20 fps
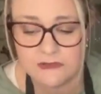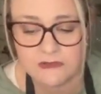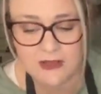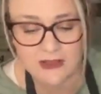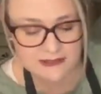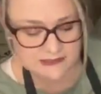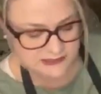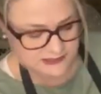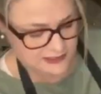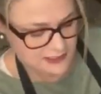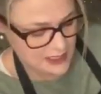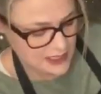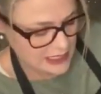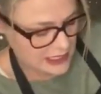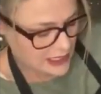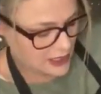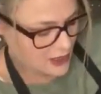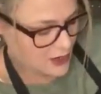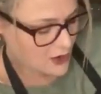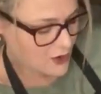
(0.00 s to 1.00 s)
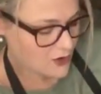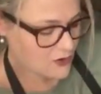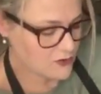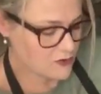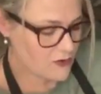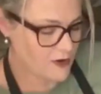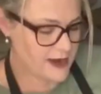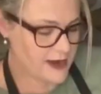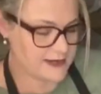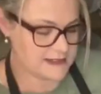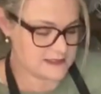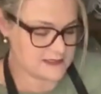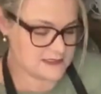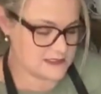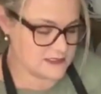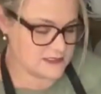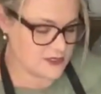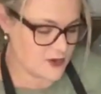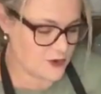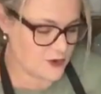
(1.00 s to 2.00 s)
the glass. All right,
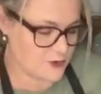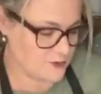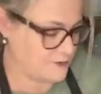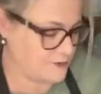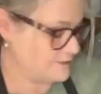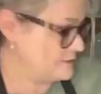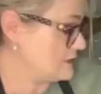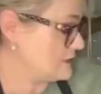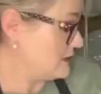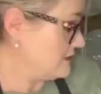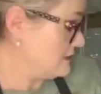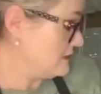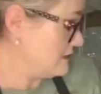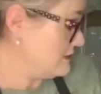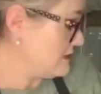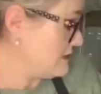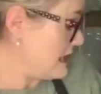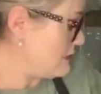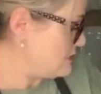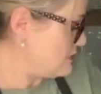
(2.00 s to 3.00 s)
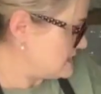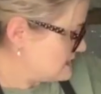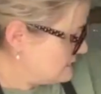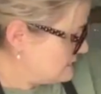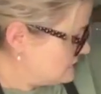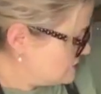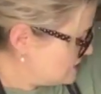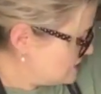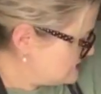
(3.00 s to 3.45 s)
so that was